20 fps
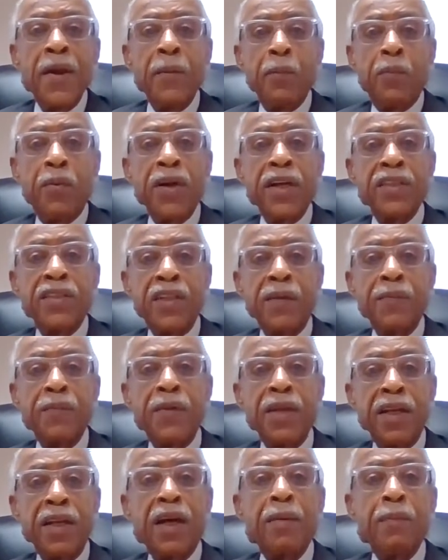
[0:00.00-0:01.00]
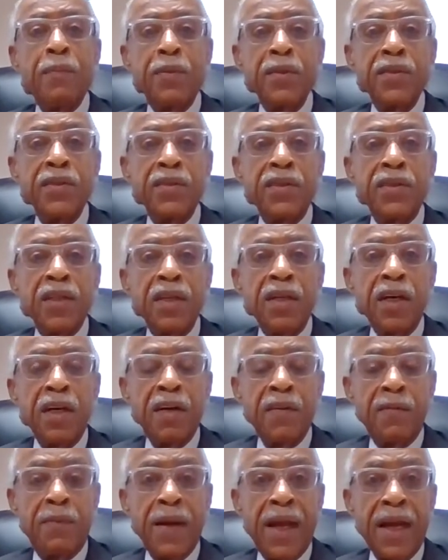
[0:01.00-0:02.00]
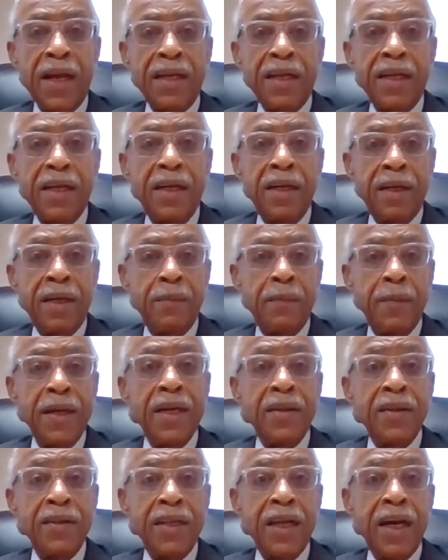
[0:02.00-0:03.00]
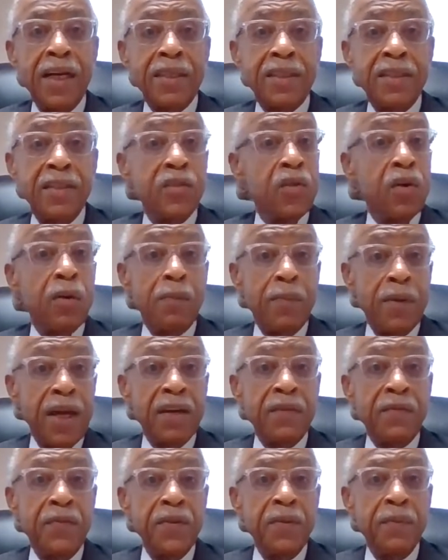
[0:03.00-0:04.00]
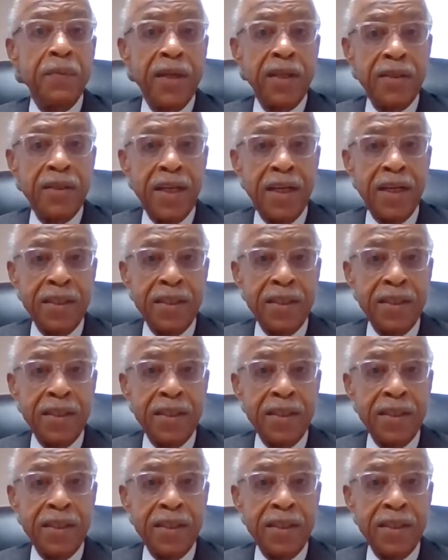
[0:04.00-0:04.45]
brings up the numbers of Black male doctors or Black female.